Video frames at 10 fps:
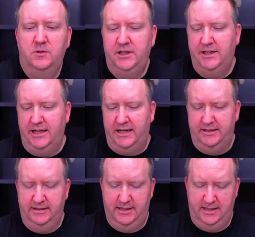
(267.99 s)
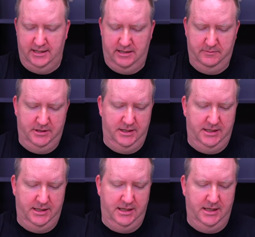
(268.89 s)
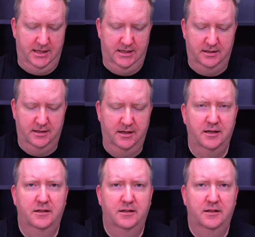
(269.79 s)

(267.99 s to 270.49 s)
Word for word: We got the common again.